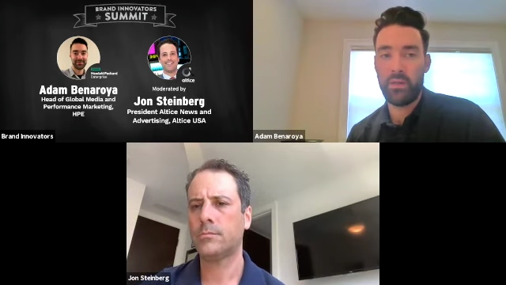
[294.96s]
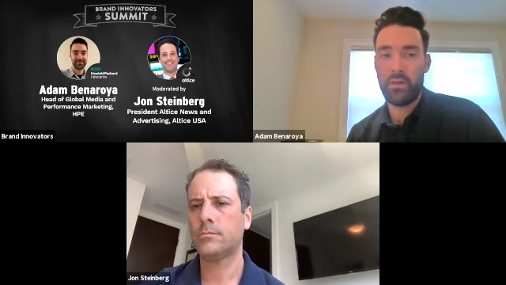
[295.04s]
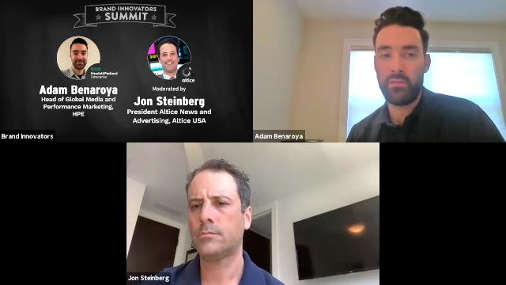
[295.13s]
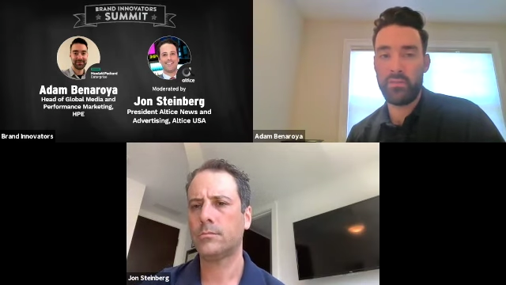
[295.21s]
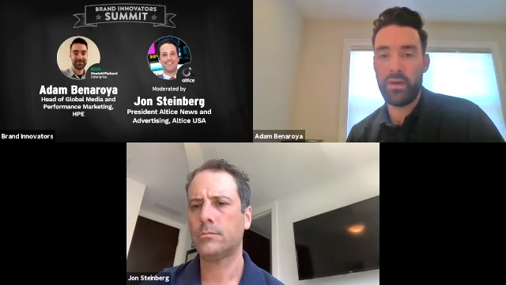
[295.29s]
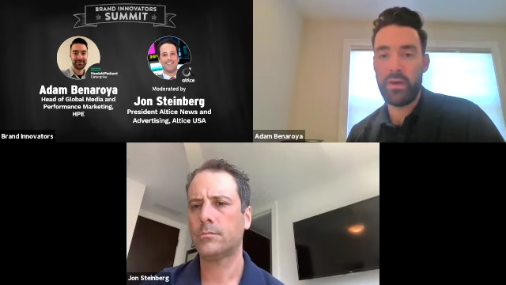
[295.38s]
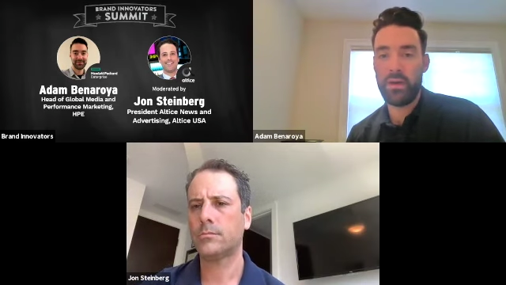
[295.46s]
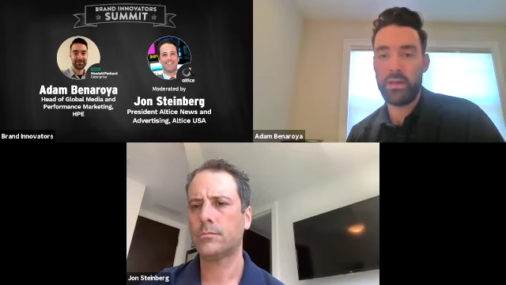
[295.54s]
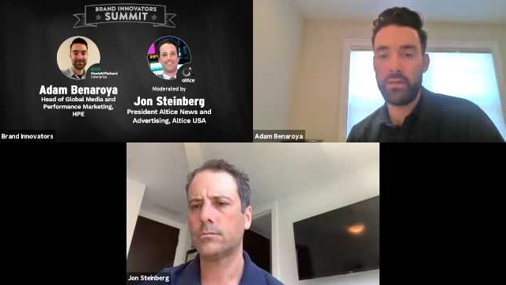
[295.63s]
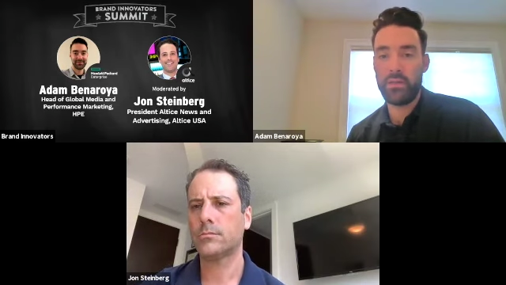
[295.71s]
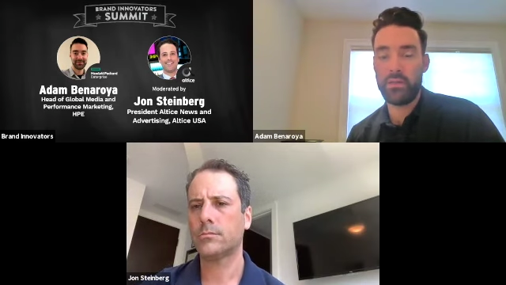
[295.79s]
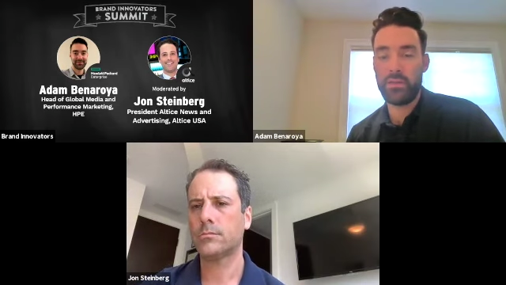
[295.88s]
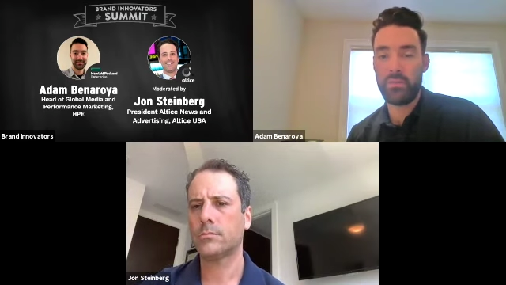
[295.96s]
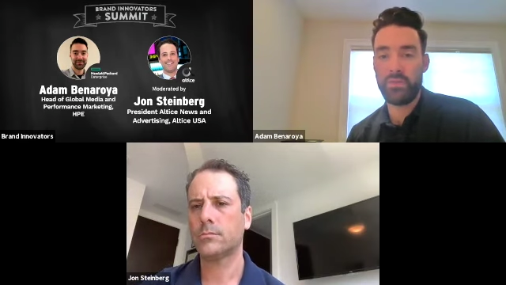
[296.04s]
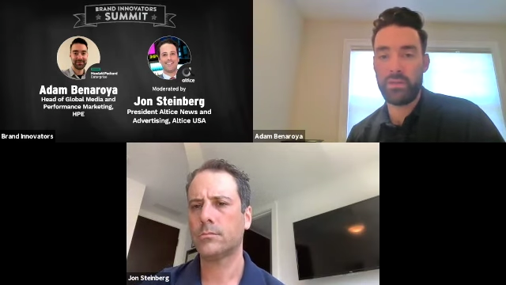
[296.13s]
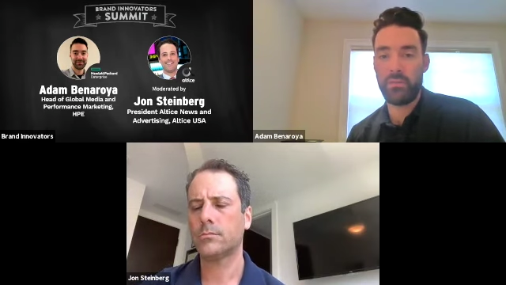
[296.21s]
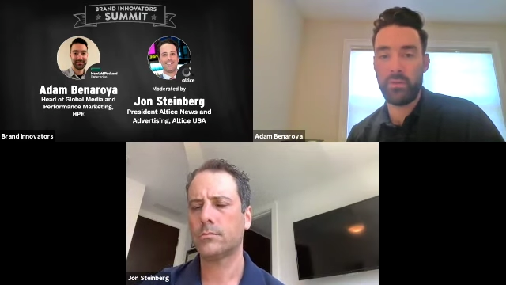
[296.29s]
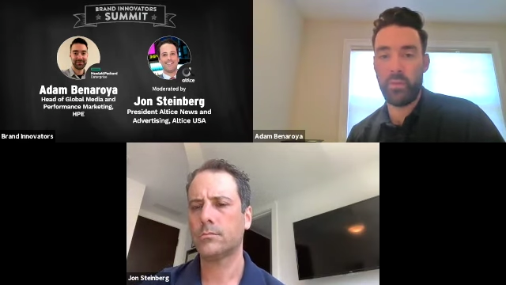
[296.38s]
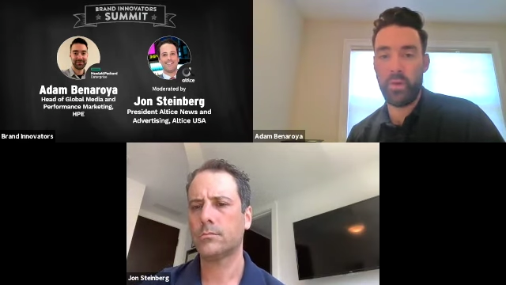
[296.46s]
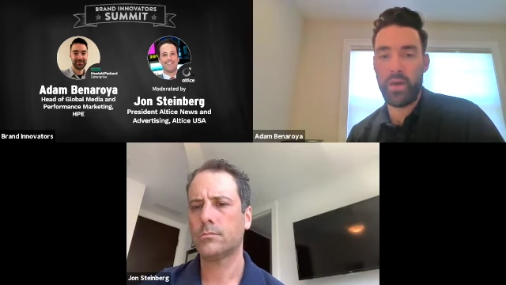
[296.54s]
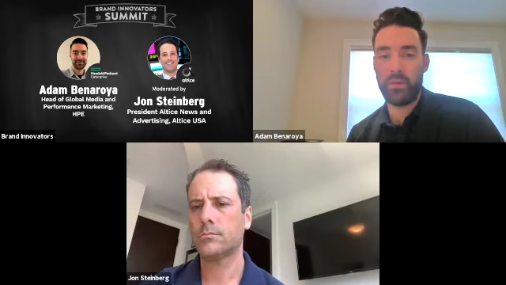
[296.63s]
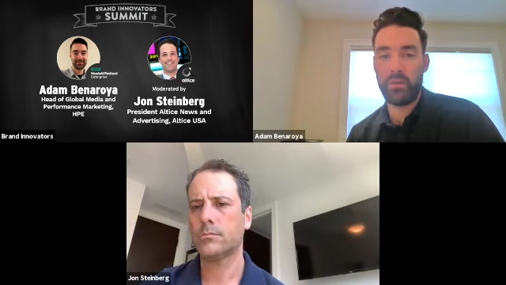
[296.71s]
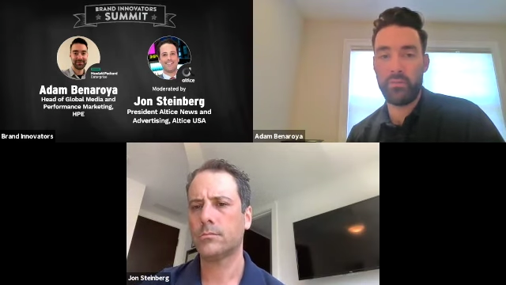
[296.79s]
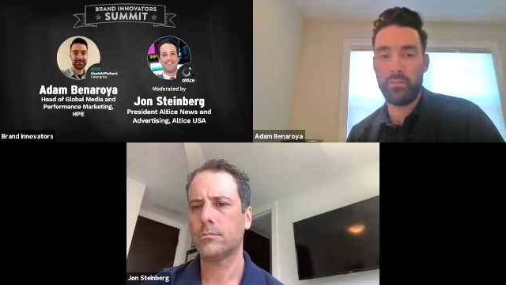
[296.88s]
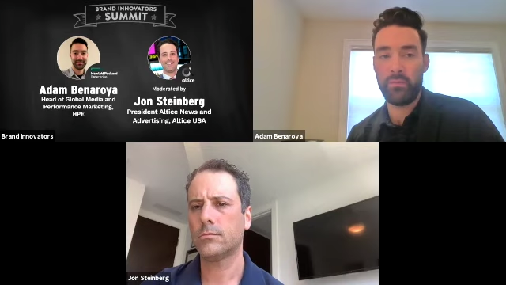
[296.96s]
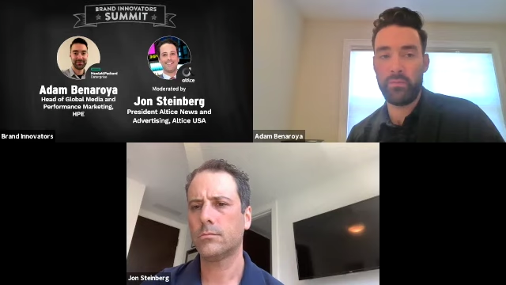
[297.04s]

Speaker 1: a very specific way of